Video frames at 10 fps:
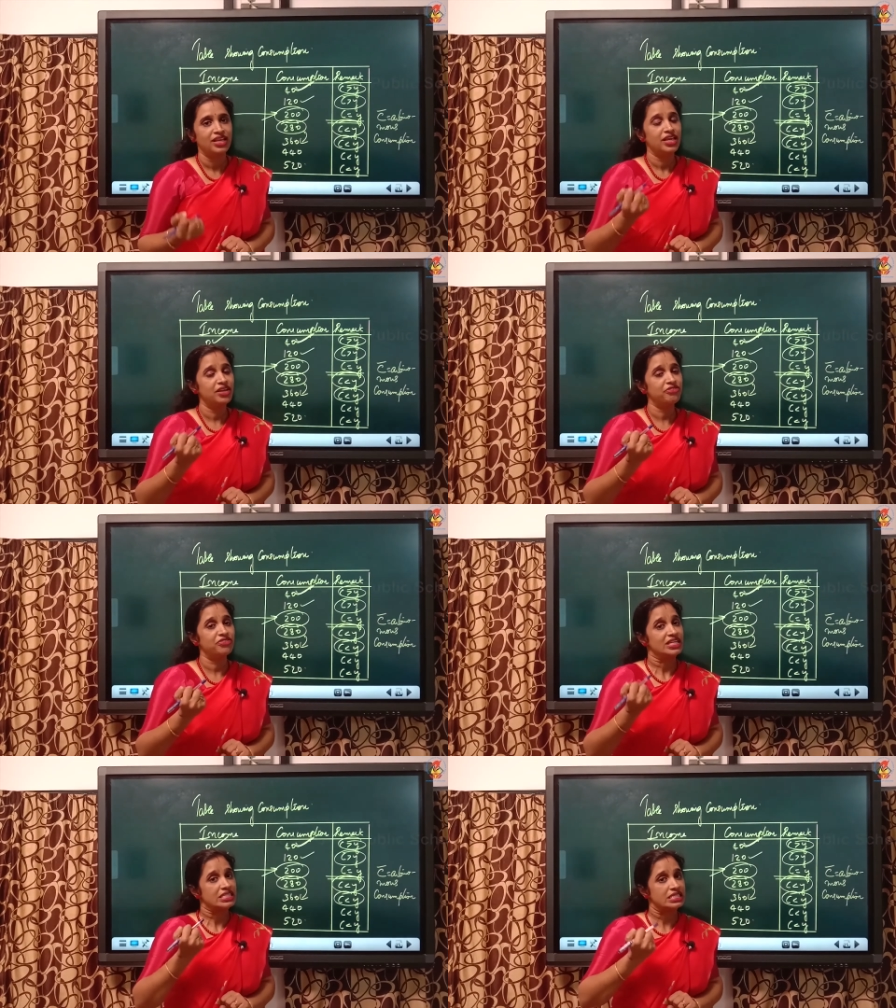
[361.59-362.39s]
If
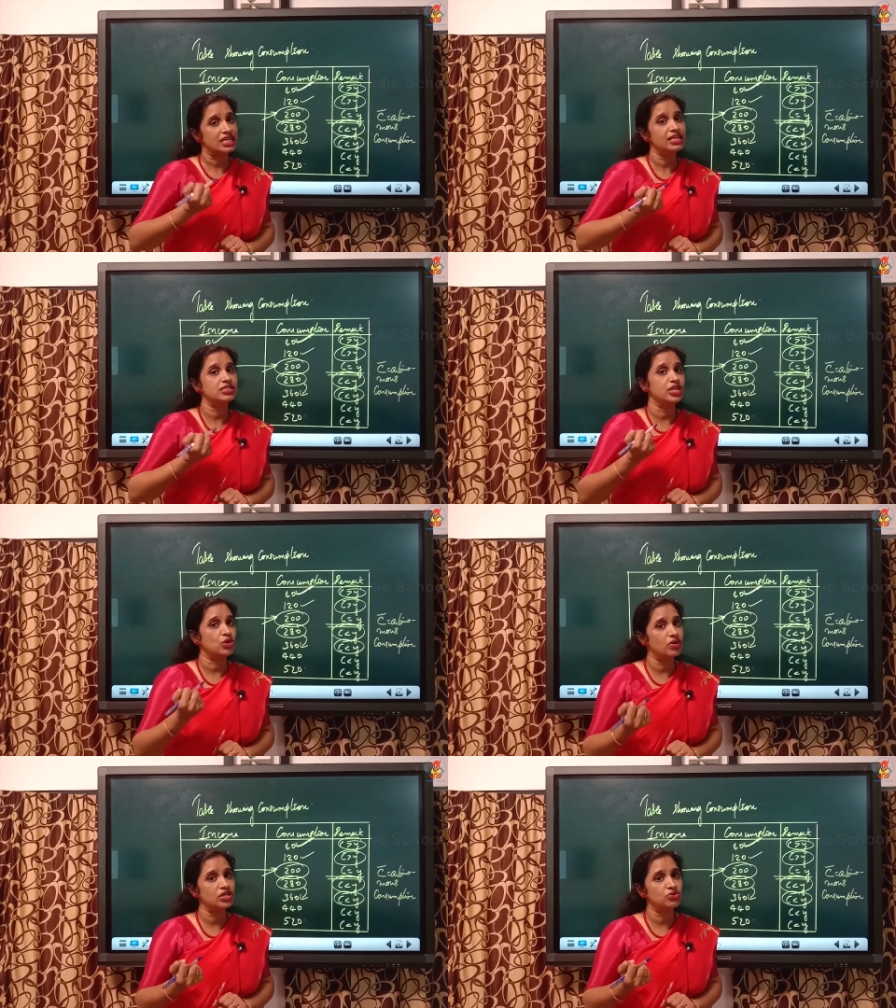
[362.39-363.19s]
C is
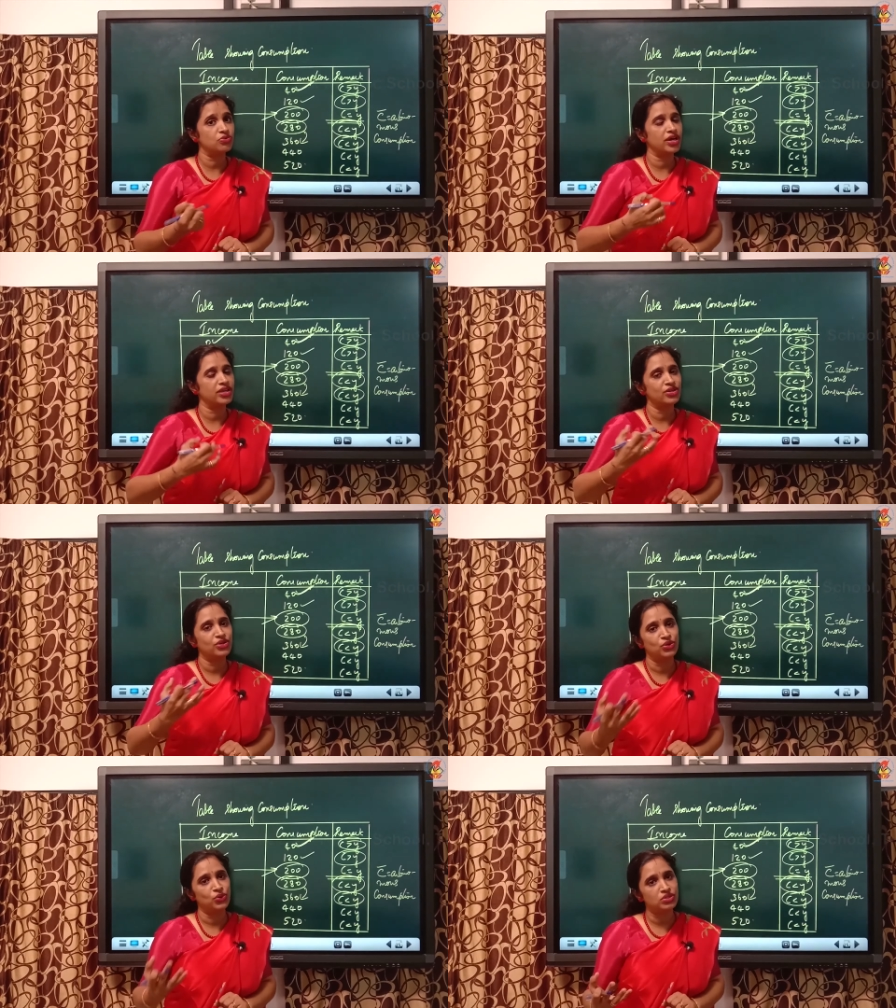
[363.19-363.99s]
equal to Y,
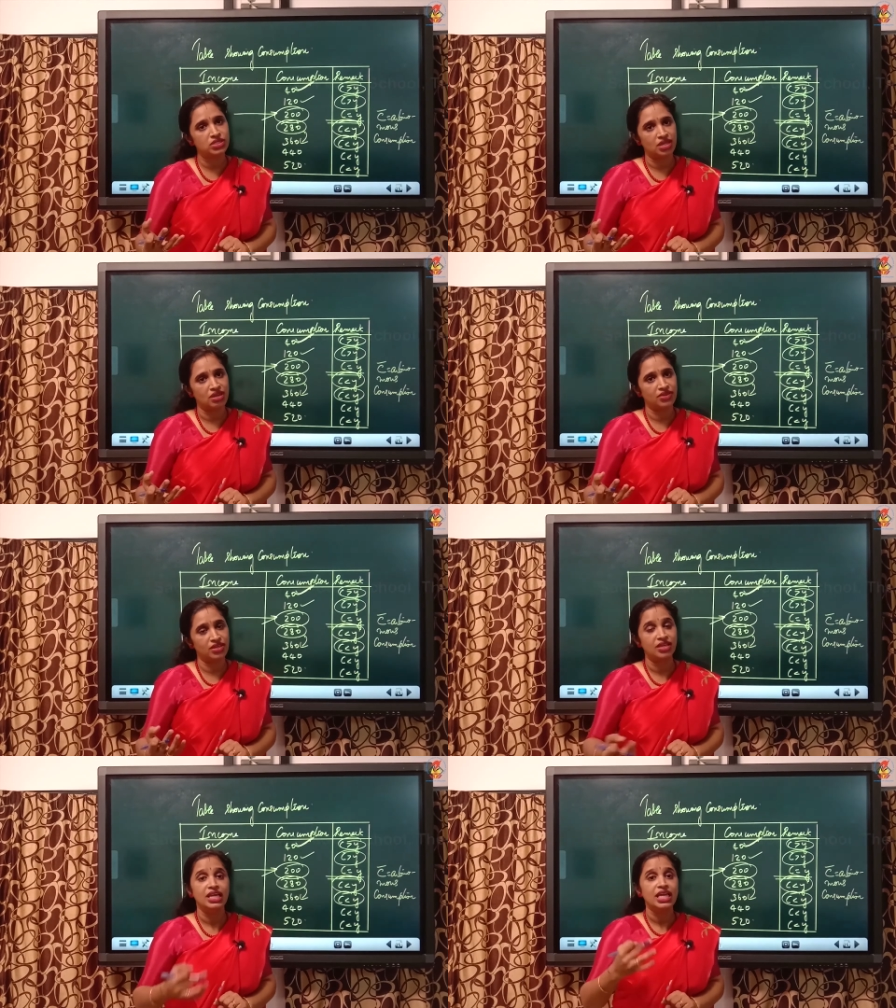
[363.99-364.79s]
no saving.
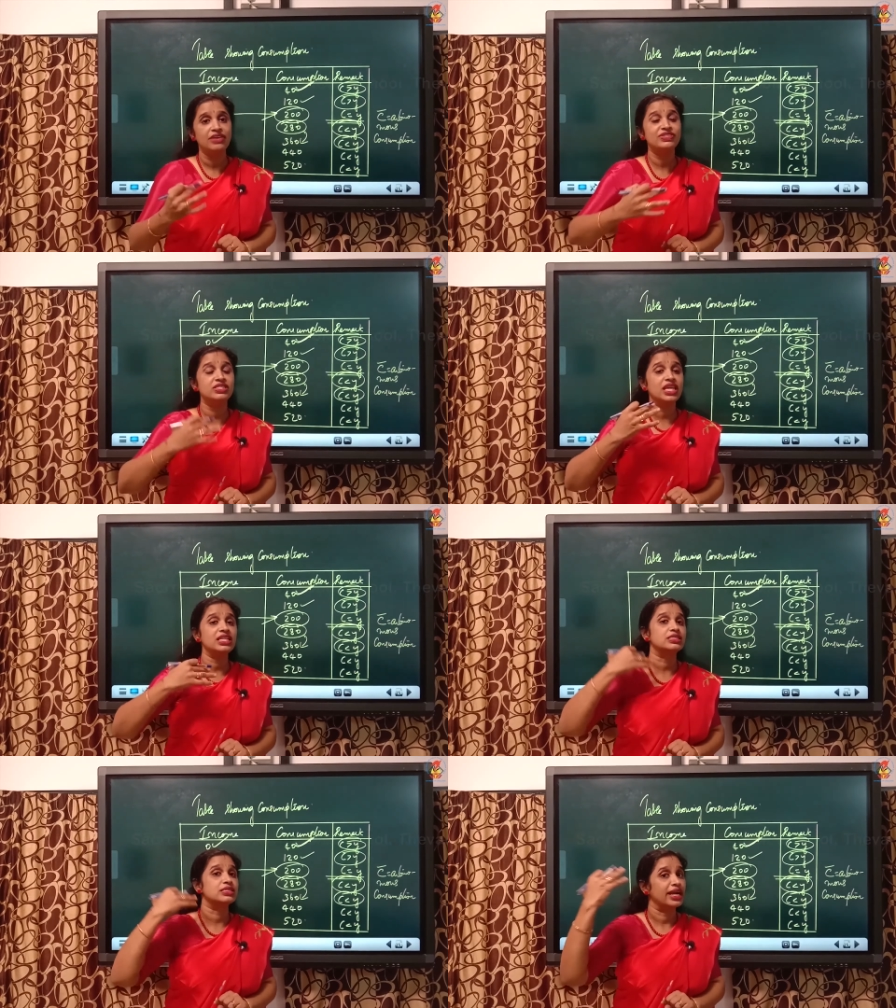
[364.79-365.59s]
If C
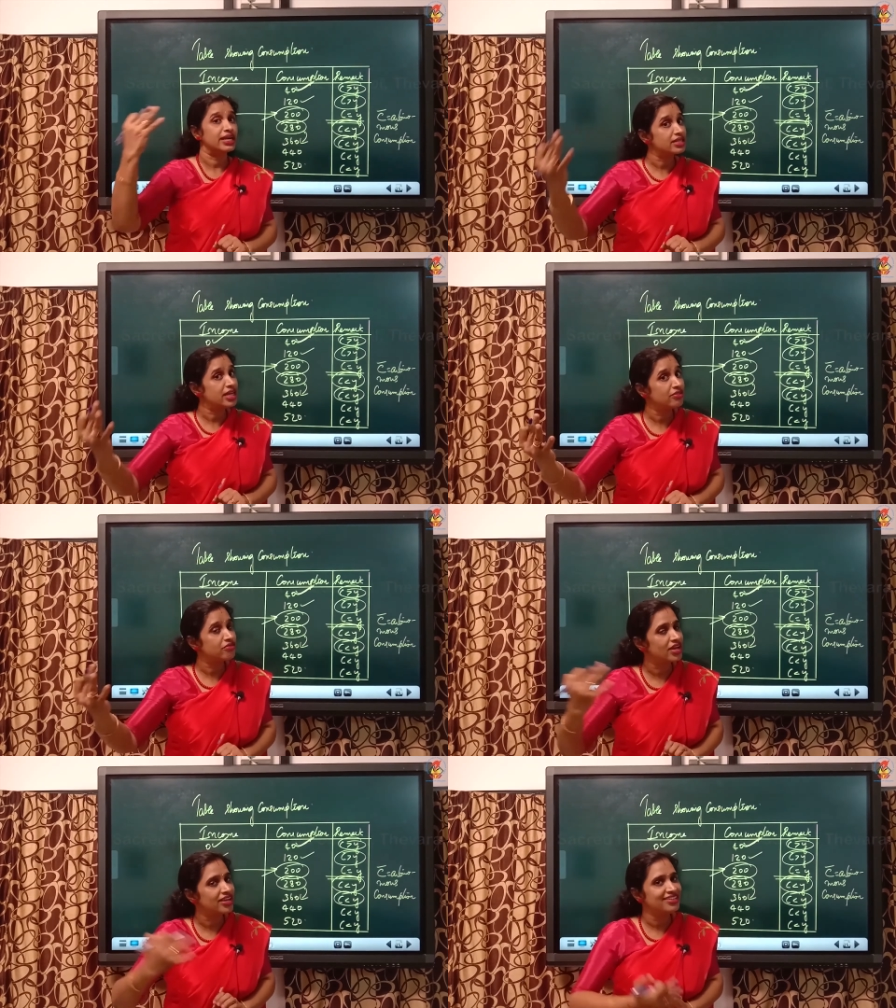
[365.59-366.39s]
is greater than
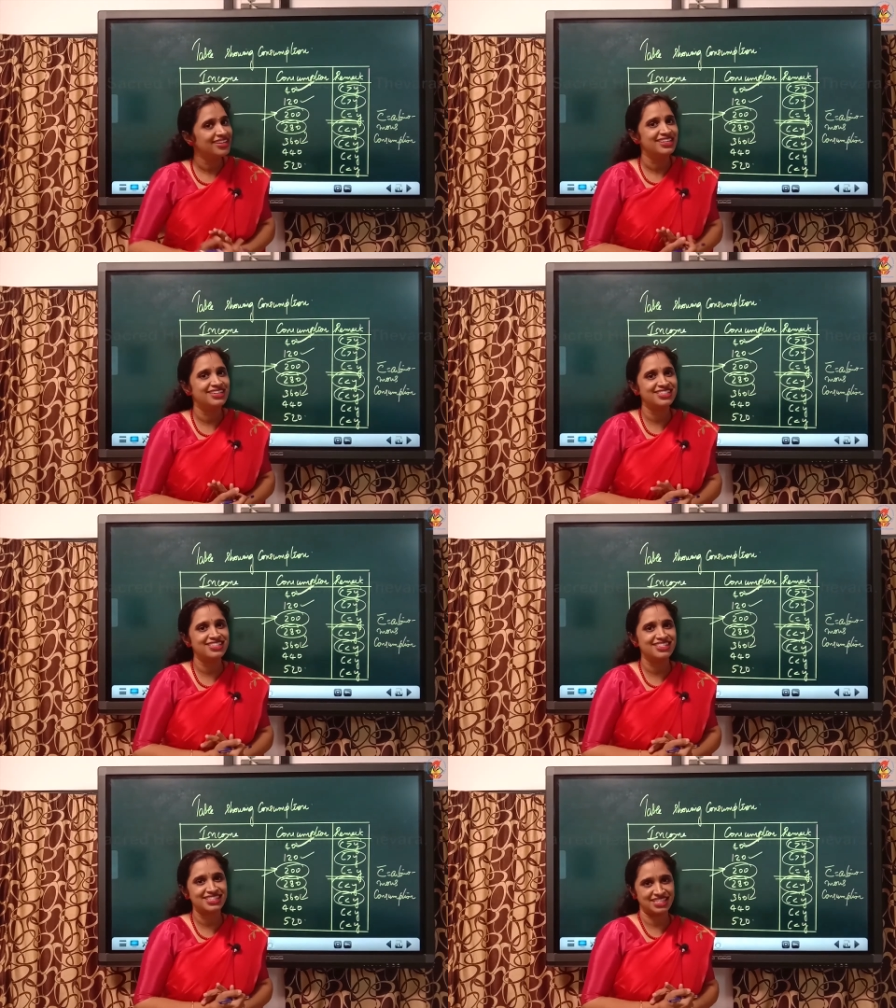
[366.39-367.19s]
Y, this
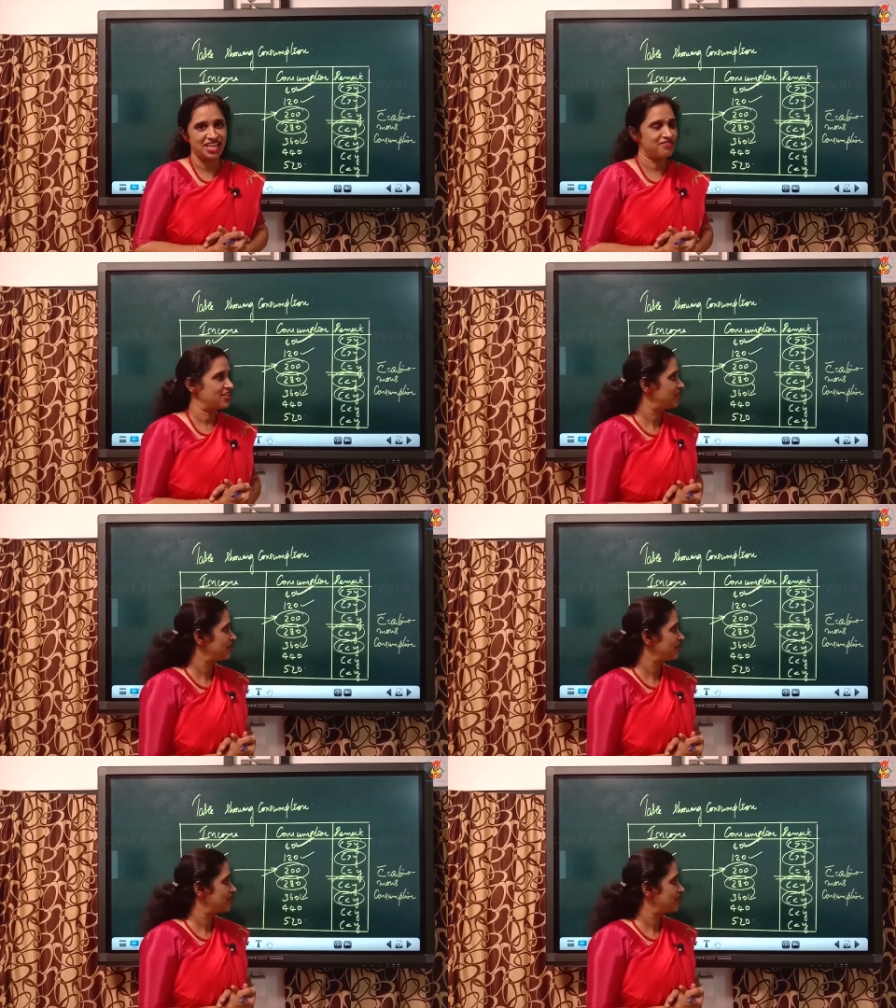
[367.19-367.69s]
saving.